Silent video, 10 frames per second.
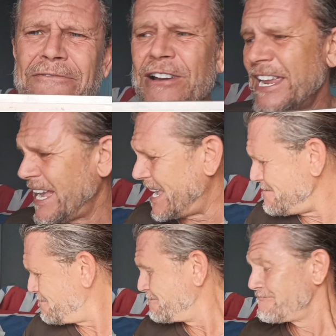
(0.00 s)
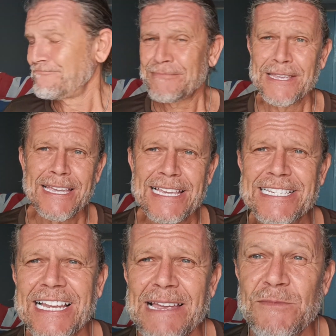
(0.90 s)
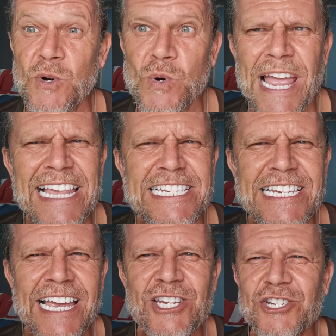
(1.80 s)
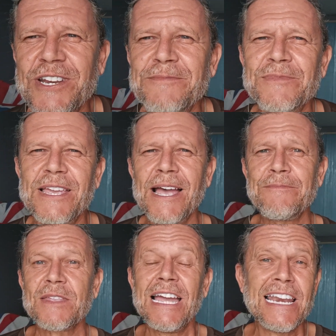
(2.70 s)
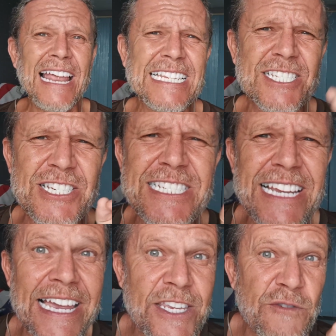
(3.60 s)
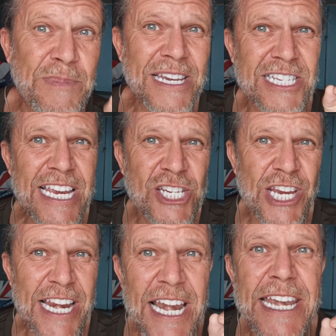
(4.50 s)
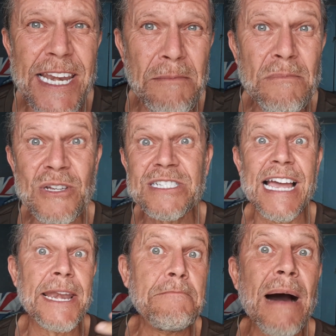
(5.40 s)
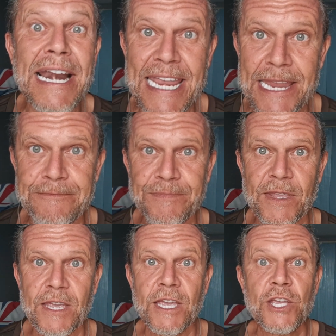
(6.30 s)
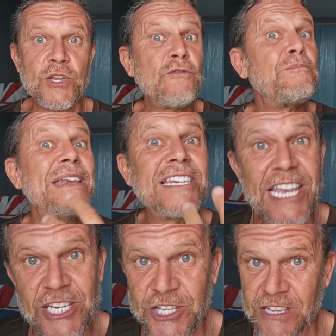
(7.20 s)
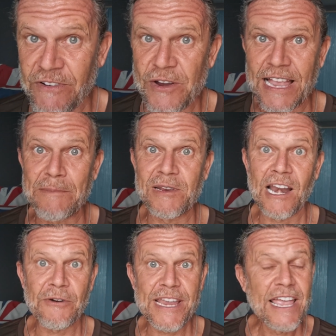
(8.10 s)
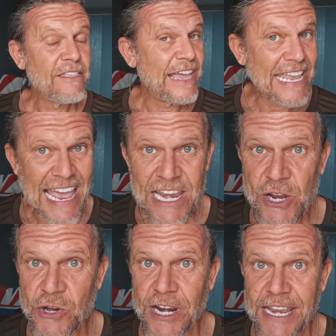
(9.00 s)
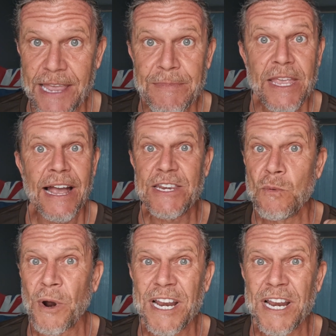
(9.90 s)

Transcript: game is a game called Hesitation, yeah? Let's just say you've been teaching numbers and money. You've been teaching the vocabulary, they're getting good at it, and you want